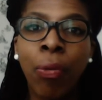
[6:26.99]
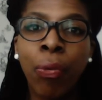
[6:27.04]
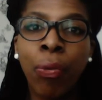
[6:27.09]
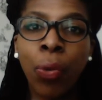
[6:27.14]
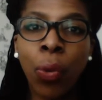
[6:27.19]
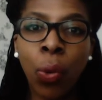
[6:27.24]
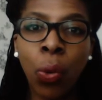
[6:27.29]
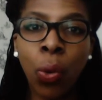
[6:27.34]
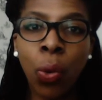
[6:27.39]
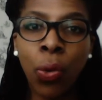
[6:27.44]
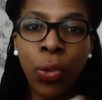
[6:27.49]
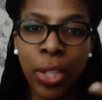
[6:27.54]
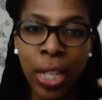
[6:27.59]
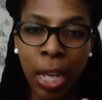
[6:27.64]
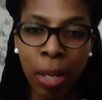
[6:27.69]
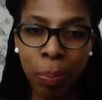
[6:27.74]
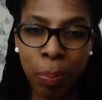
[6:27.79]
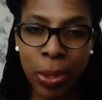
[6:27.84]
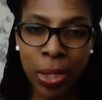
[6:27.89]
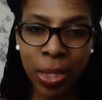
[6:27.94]
for
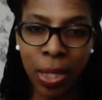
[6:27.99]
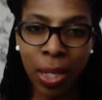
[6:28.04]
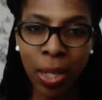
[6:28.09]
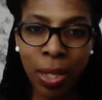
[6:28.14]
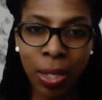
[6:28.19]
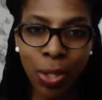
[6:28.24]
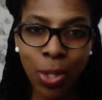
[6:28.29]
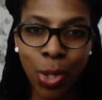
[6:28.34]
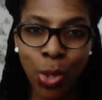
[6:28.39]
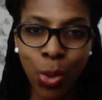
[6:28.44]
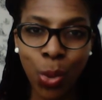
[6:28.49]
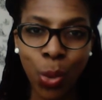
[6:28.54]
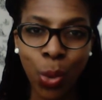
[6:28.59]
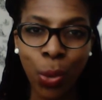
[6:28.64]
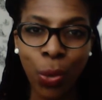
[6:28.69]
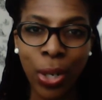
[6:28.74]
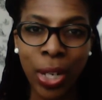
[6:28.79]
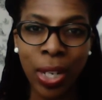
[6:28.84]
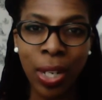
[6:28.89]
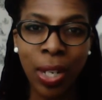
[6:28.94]
that particular
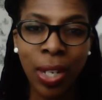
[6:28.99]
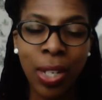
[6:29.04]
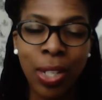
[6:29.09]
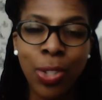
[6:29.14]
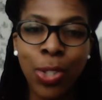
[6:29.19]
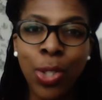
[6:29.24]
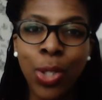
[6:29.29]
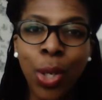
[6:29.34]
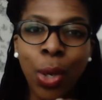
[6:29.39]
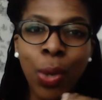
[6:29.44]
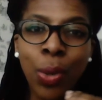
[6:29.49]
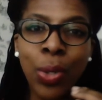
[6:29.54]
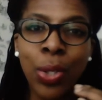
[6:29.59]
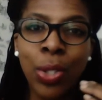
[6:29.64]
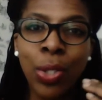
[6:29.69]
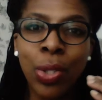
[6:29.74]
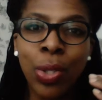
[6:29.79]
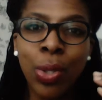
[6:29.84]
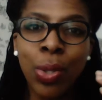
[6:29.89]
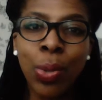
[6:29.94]
story, so
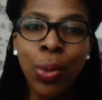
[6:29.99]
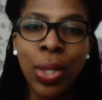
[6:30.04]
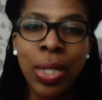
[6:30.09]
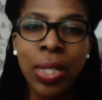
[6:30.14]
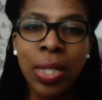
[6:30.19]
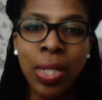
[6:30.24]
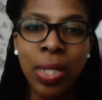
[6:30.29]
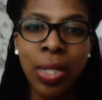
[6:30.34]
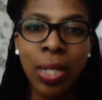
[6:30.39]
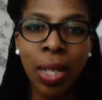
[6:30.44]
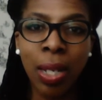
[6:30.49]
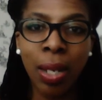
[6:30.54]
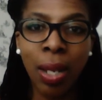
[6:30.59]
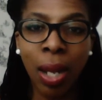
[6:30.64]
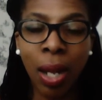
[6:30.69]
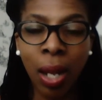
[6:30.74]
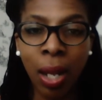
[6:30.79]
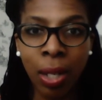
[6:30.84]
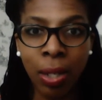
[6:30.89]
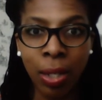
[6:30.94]
you can see
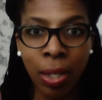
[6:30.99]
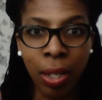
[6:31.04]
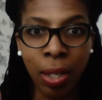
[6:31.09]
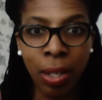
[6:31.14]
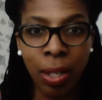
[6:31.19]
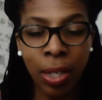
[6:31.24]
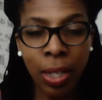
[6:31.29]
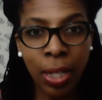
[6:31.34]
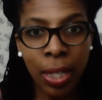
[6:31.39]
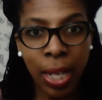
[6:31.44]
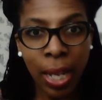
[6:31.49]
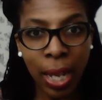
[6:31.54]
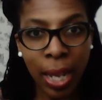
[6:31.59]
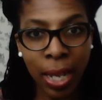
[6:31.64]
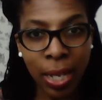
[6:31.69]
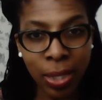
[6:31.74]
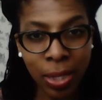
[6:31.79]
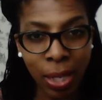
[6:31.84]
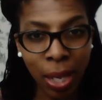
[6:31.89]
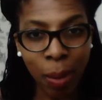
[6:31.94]
other
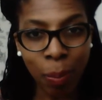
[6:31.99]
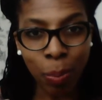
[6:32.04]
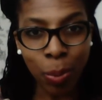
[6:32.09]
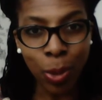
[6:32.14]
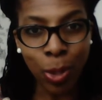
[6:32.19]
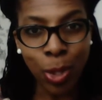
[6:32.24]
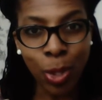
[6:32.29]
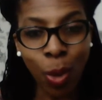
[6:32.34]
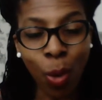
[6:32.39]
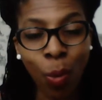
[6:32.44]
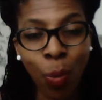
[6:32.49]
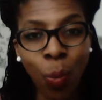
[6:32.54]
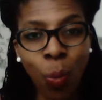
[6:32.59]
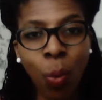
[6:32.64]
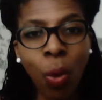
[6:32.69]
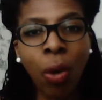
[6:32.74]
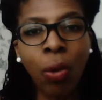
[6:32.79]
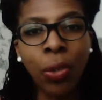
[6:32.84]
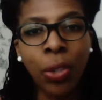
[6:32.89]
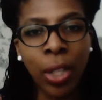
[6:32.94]
examples of
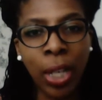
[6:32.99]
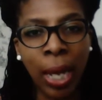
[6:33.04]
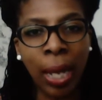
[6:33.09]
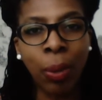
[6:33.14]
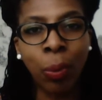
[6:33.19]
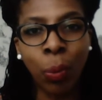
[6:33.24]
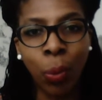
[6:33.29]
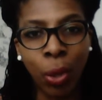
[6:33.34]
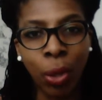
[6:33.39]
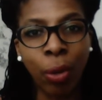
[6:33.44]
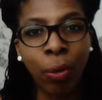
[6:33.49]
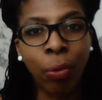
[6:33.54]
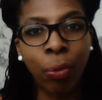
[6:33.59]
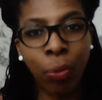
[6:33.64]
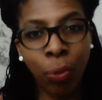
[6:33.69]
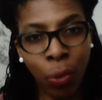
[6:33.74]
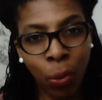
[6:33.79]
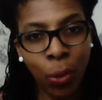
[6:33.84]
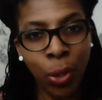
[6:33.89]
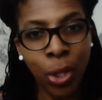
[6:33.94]
what can work
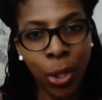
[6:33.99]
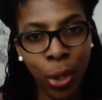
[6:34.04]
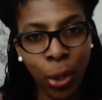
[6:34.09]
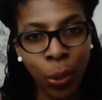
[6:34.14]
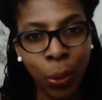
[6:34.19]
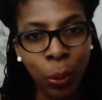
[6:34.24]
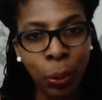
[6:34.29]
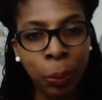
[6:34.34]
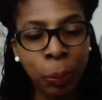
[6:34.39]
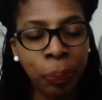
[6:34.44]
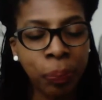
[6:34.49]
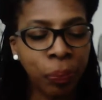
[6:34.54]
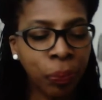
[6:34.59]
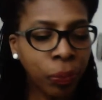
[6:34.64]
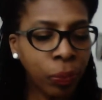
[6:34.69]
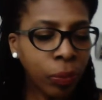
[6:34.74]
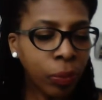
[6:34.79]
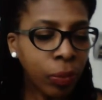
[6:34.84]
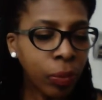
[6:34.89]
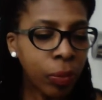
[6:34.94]
for you.
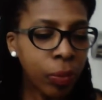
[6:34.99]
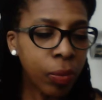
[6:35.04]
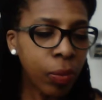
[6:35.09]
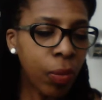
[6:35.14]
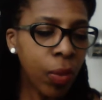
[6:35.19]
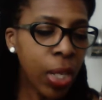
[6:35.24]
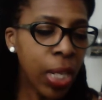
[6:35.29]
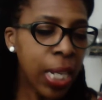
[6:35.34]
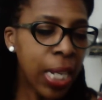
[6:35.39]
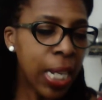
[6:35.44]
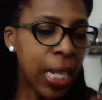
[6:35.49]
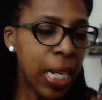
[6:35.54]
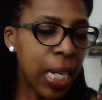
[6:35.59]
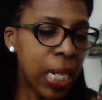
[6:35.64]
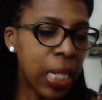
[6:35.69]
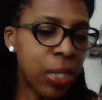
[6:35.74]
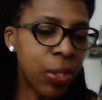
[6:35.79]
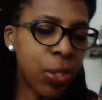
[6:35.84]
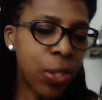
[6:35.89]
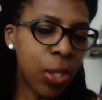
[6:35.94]

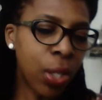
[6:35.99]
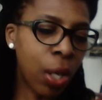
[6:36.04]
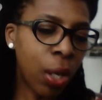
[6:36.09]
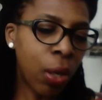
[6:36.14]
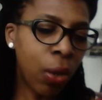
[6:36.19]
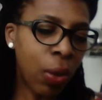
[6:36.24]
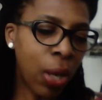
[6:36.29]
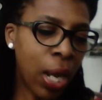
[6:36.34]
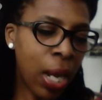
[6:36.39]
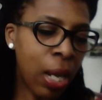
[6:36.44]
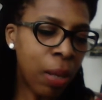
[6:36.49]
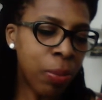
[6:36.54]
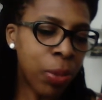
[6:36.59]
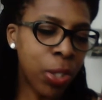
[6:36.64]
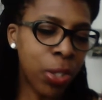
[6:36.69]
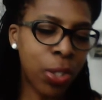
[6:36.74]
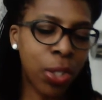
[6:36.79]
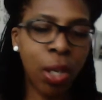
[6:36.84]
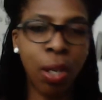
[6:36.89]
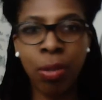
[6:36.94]
And so I'm
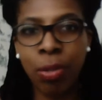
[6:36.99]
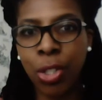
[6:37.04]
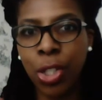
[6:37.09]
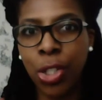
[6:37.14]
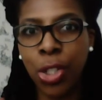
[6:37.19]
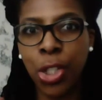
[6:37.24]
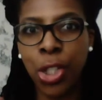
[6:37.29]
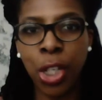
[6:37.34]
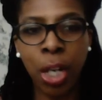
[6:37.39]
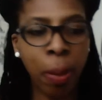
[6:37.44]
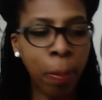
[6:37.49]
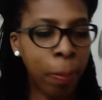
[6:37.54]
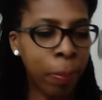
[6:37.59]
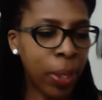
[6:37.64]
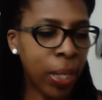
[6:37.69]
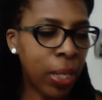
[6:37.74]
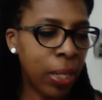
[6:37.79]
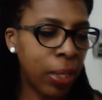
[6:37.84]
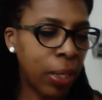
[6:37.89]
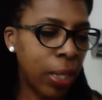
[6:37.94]
just going to
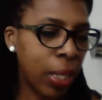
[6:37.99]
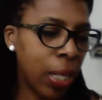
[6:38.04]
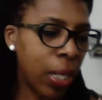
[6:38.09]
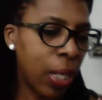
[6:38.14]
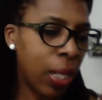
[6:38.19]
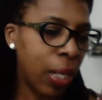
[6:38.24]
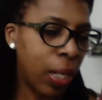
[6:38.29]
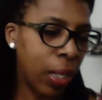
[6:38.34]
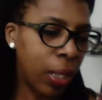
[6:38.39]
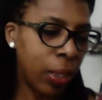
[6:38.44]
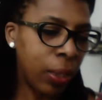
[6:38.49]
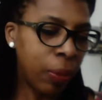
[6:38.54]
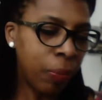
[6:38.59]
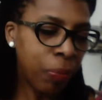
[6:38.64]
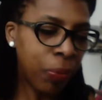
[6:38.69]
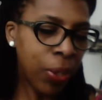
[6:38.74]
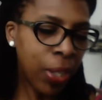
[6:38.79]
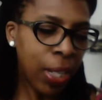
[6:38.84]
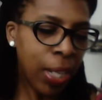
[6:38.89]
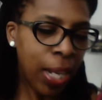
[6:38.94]
jump in here
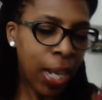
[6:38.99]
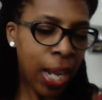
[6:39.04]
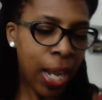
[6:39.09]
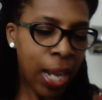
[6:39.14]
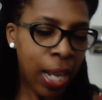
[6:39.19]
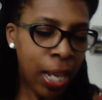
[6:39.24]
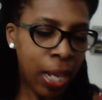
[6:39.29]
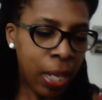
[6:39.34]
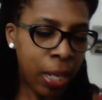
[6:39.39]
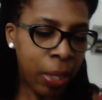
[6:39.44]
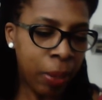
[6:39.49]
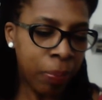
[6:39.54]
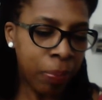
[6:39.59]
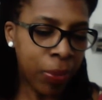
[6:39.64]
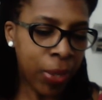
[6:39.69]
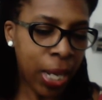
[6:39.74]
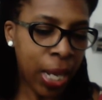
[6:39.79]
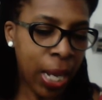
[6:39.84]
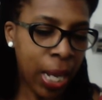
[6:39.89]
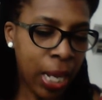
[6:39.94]

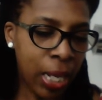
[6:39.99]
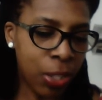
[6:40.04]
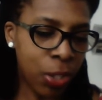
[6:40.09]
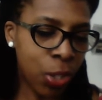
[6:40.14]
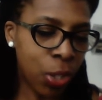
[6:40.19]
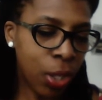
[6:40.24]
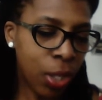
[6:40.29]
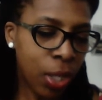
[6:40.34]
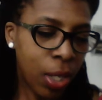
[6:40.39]
at